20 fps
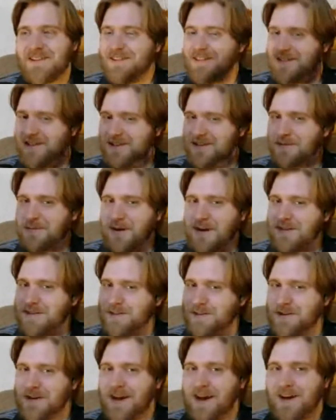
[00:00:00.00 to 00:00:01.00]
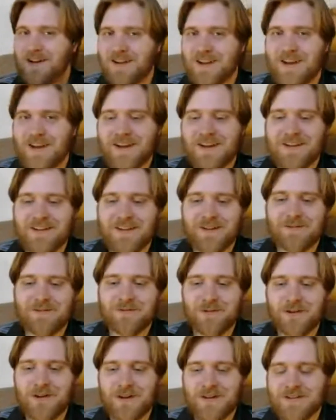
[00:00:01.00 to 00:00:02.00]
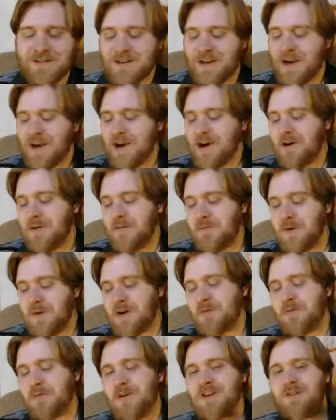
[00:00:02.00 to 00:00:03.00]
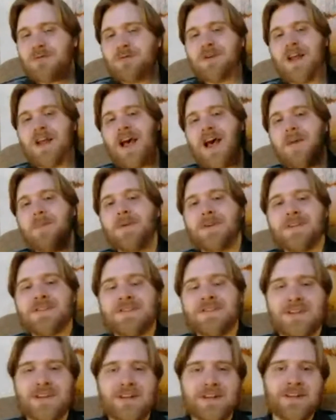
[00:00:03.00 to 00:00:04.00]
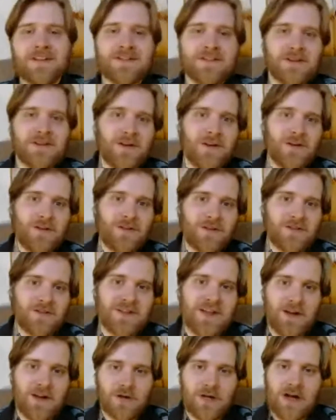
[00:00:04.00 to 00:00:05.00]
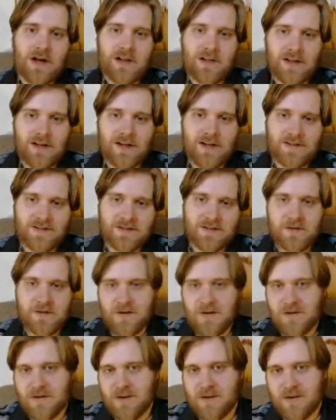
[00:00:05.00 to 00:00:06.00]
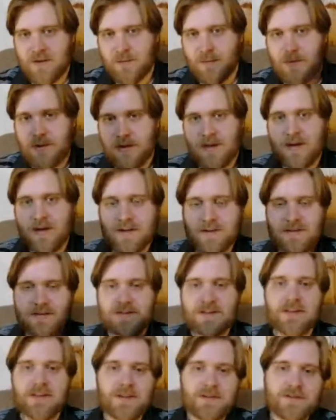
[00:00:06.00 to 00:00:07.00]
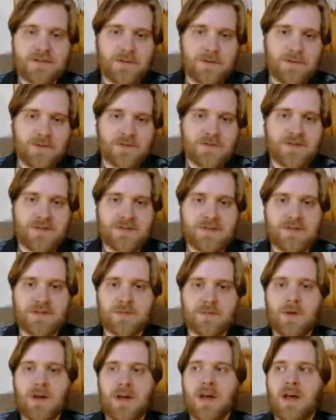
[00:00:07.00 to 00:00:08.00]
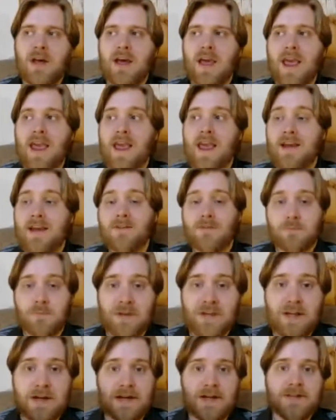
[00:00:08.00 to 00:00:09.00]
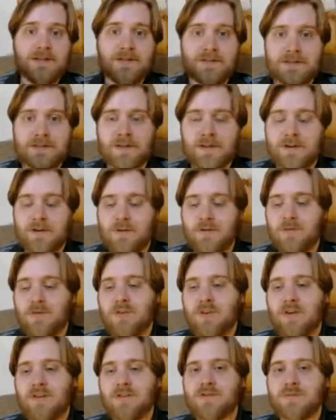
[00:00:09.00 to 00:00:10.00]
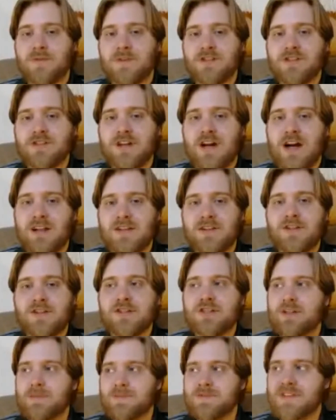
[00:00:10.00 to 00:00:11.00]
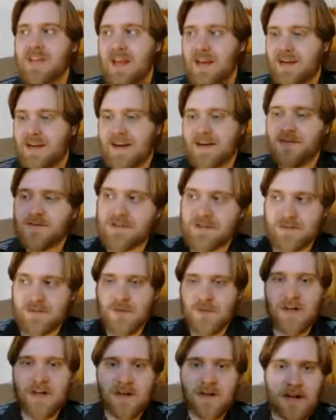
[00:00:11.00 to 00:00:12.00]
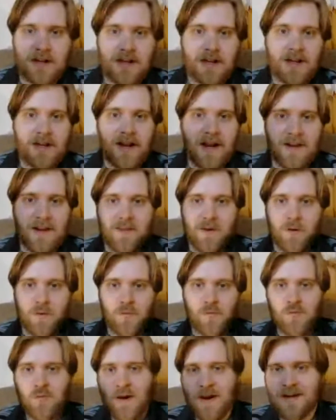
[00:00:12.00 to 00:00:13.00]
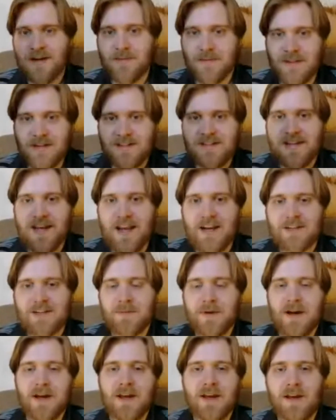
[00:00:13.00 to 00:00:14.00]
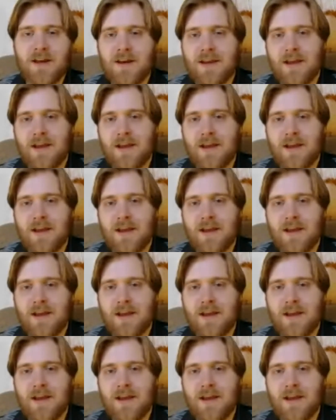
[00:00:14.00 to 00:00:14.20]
didn't quite turn out like it did for us. But what happens is Earth is now colonizing all the other planets in the solar system and beyond. So there's a bunch of colony ships heading out somewhere, and they're randomly attacked by an